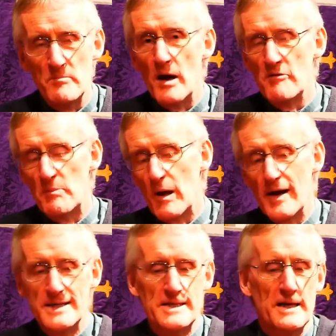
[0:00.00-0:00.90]
My
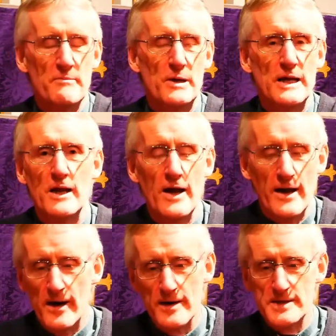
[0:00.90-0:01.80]
reply is deliberately
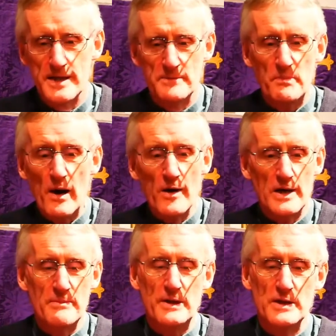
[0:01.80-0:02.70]
light-hearted,
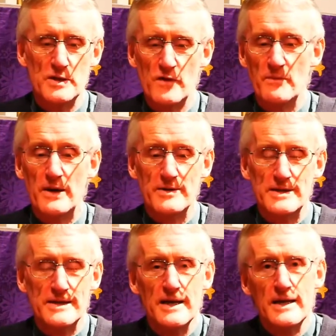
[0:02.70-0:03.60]
partly because for
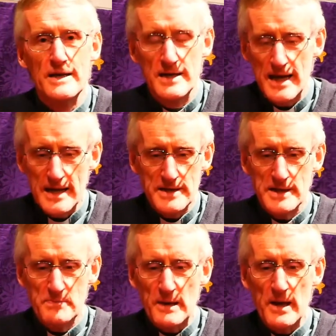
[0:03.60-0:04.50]
most, Lent
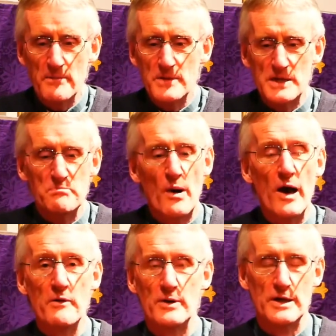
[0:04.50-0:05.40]
has become this
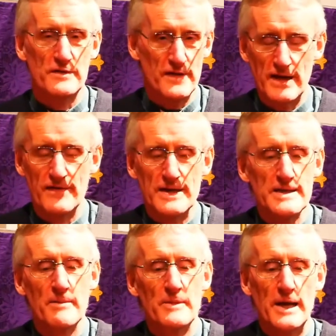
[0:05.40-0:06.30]
byword for giving
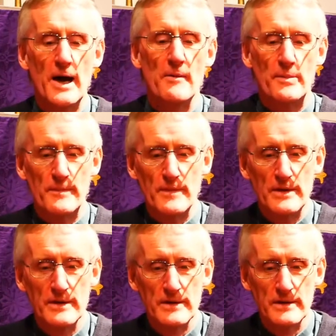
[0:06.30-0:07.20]
something up.
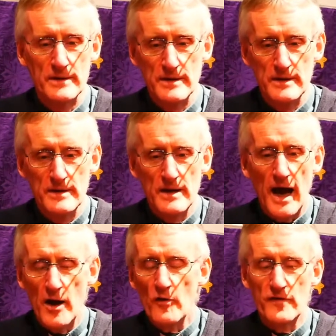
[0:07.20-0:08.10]

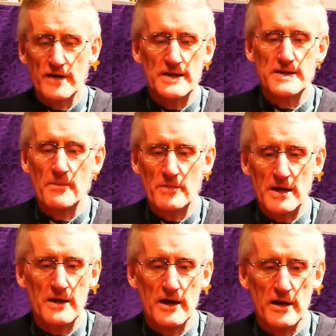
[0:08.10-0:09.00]
And often it's
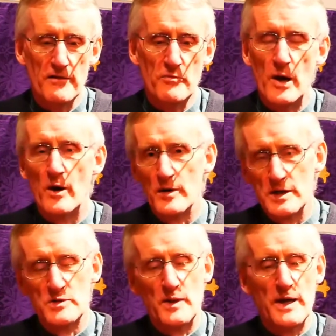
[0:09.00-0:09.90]
something that, if we're
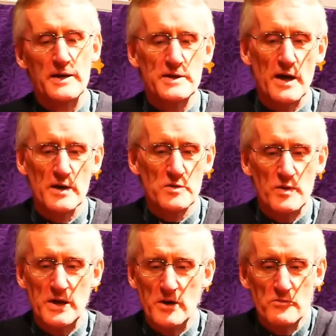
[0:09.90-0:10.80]
honest with ourselves,
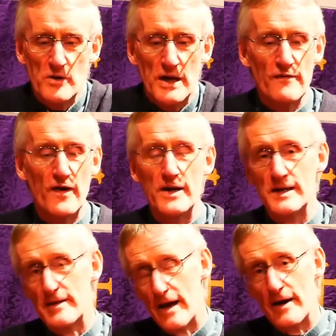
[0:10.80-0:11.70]
we don't really
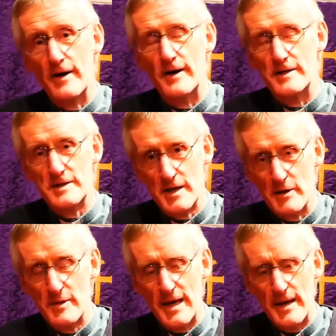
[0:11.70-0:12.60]
find it that hard to
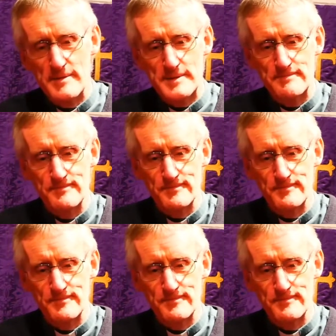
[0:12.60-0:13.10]
go without.